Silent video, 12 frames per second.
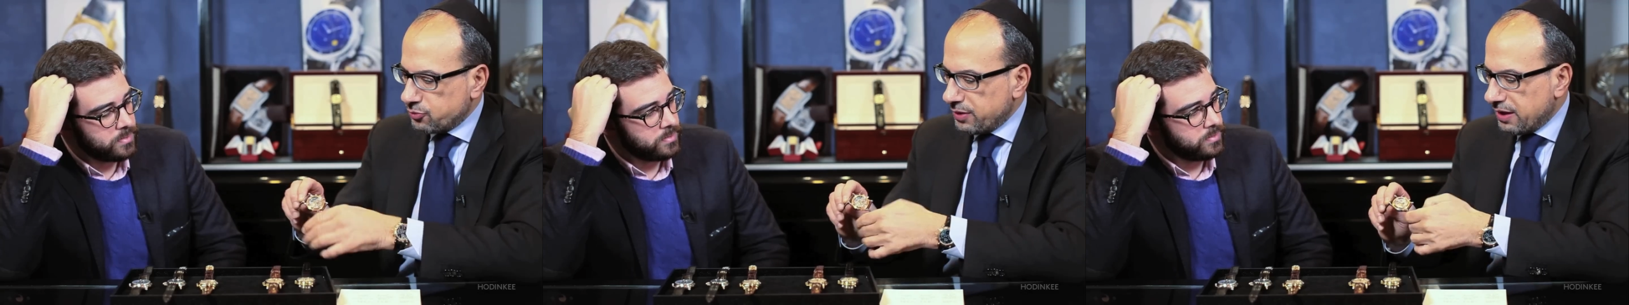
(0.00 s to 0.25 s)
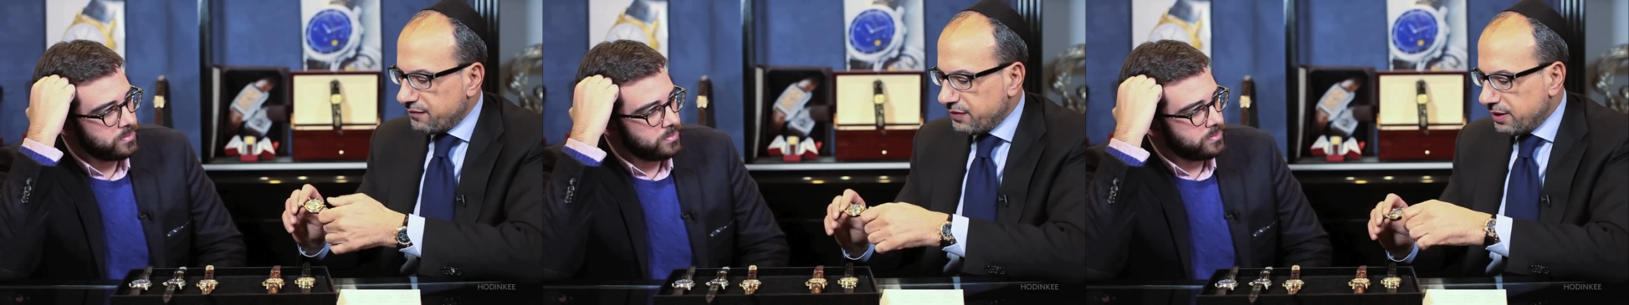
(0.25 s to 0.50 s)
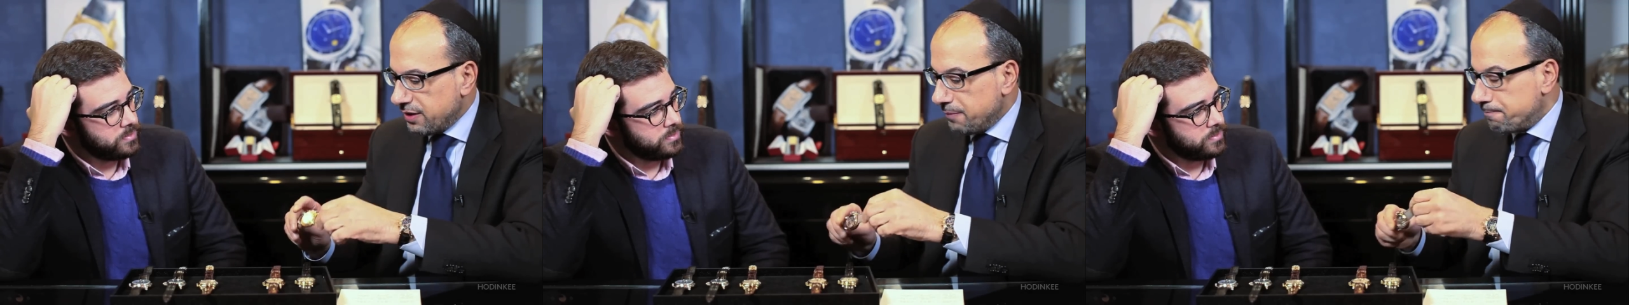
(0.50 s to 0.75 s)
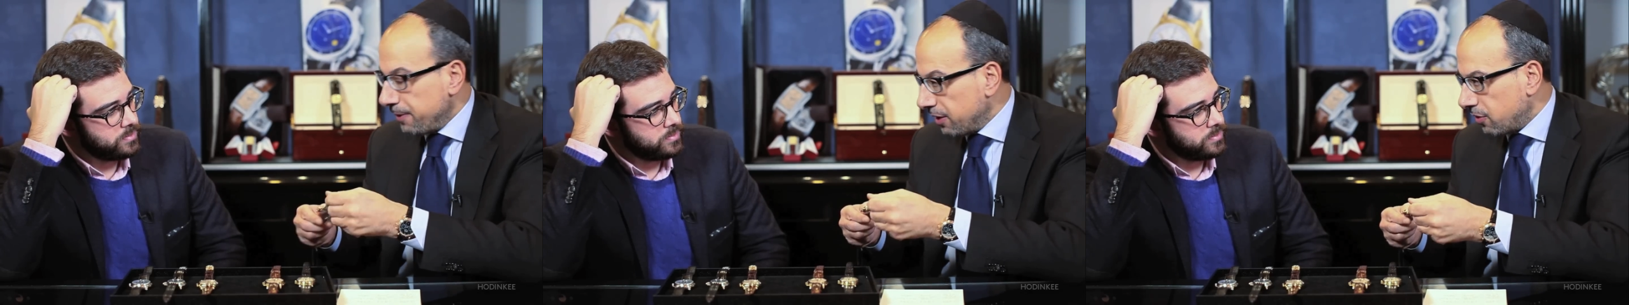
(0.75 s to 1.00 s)
Speaker 1: we have here in
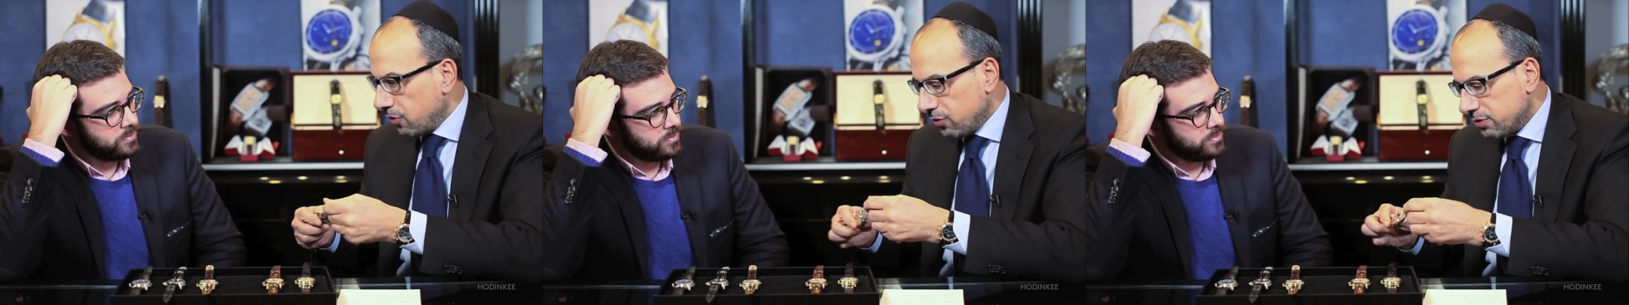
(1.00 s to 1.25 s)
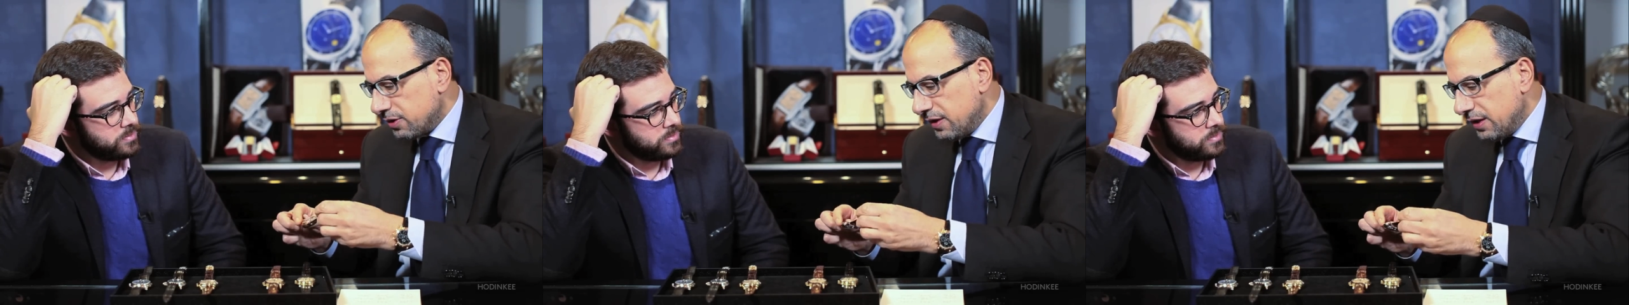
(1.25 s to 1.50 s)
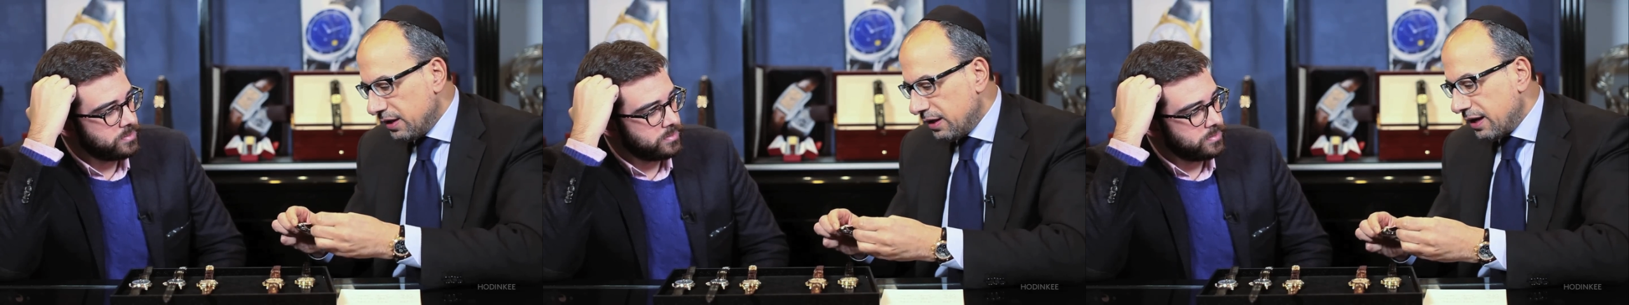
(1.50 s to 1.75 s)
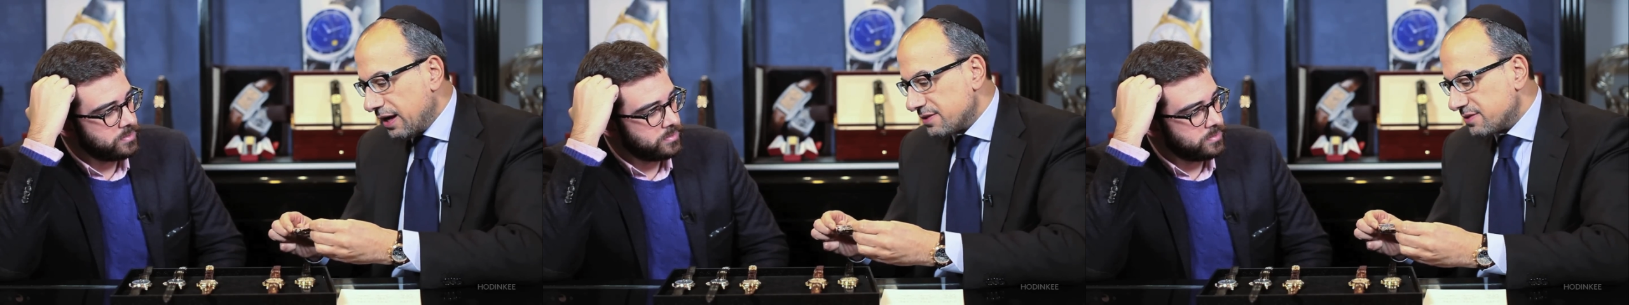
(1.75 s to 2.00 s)
pink gold
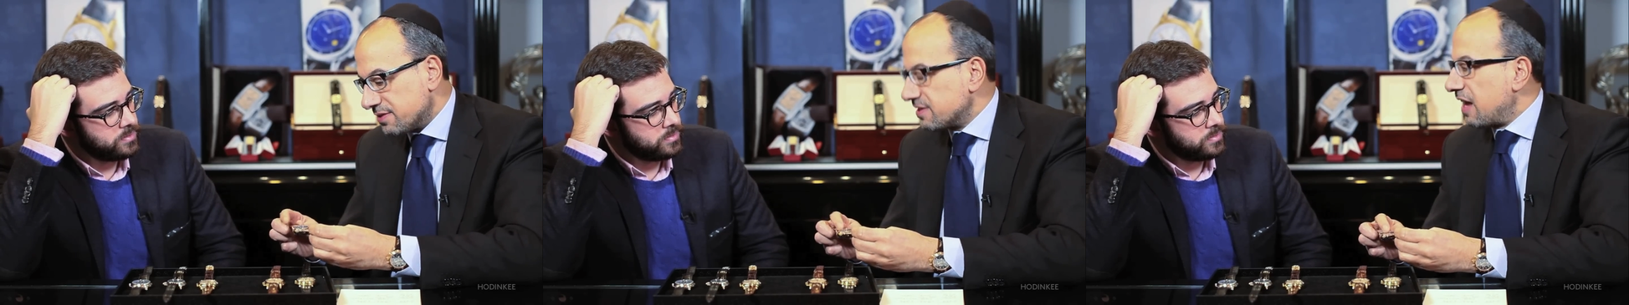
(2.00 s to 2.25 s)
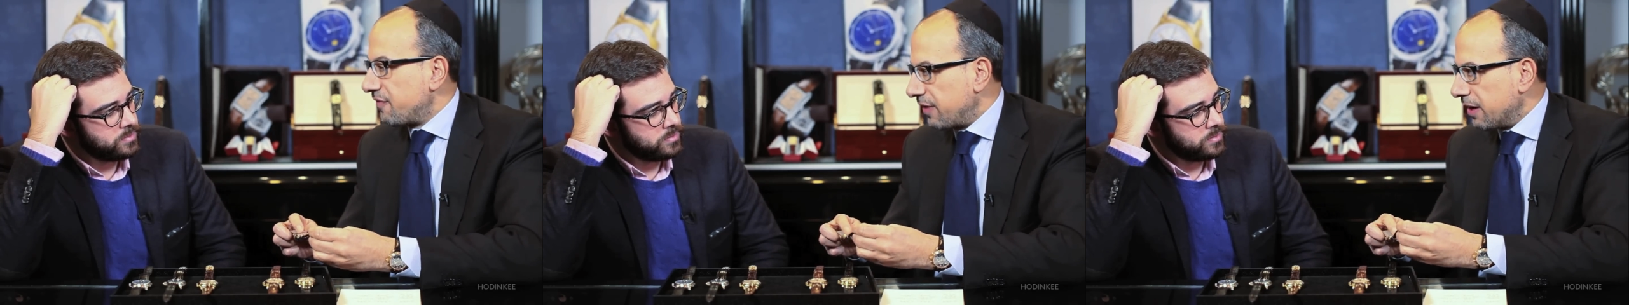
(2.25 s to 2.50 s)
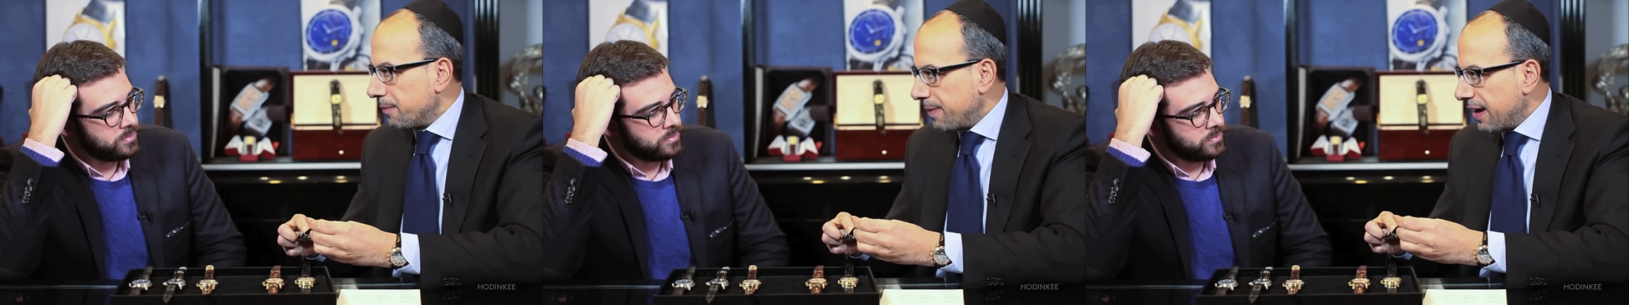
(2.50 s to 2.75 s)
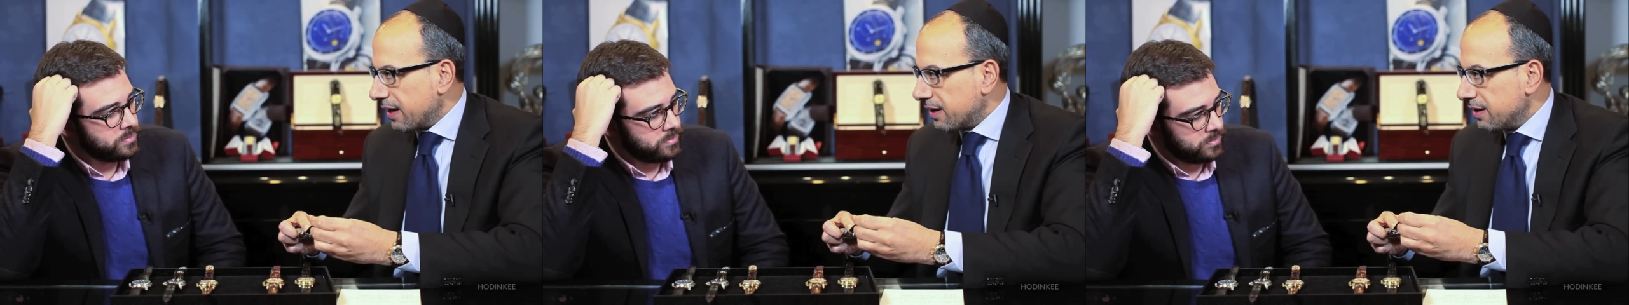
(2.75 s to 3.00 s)
has the sapphire
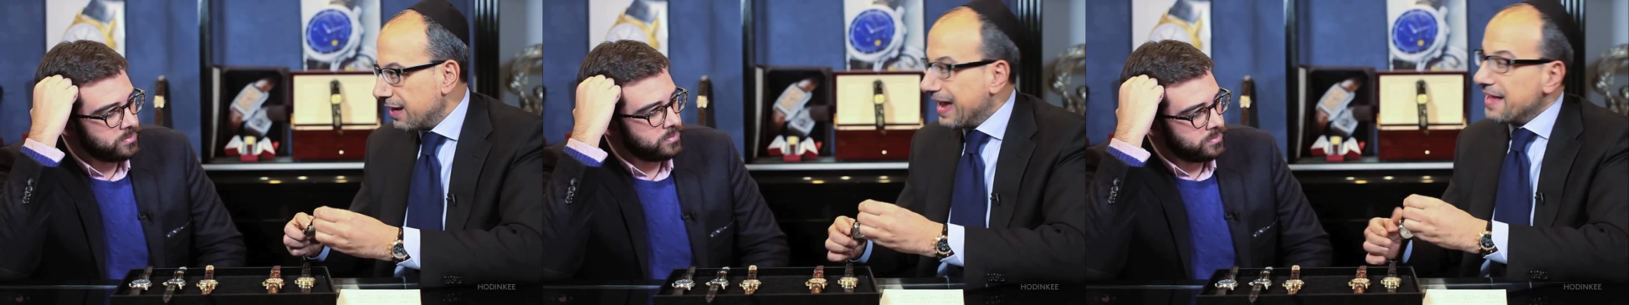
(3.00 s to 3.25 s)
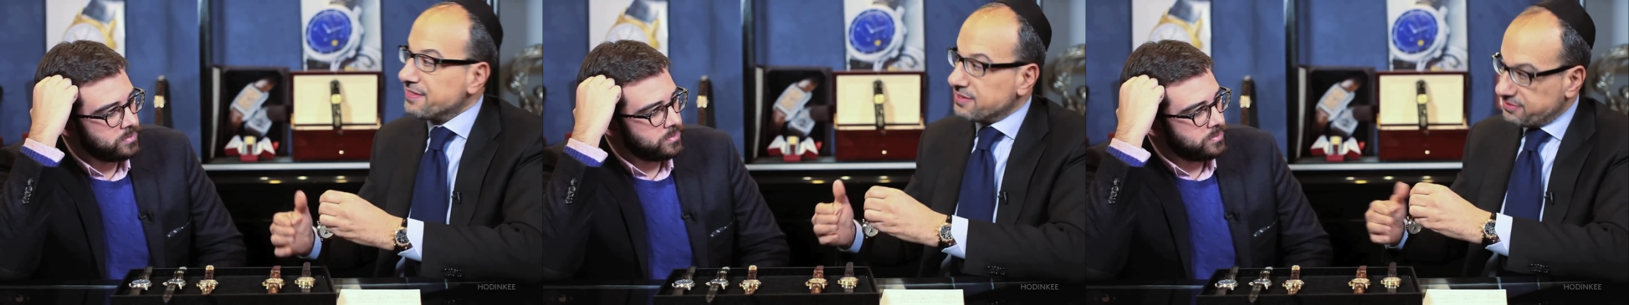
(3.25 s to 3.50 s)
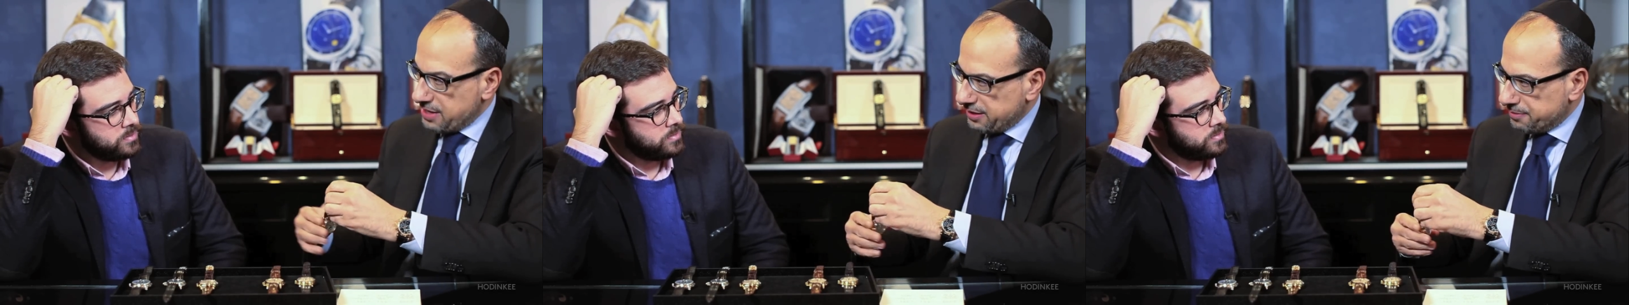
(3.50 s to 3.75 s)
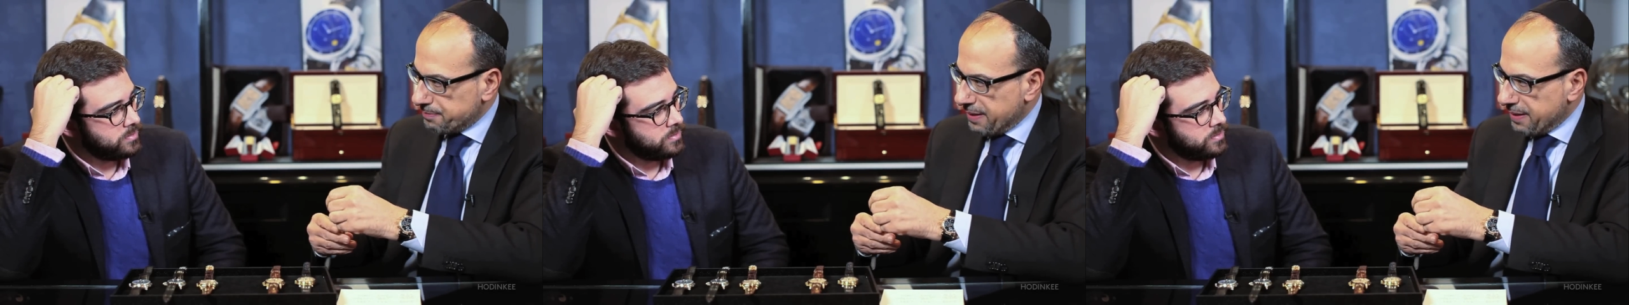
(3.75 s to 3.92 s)
back and the solid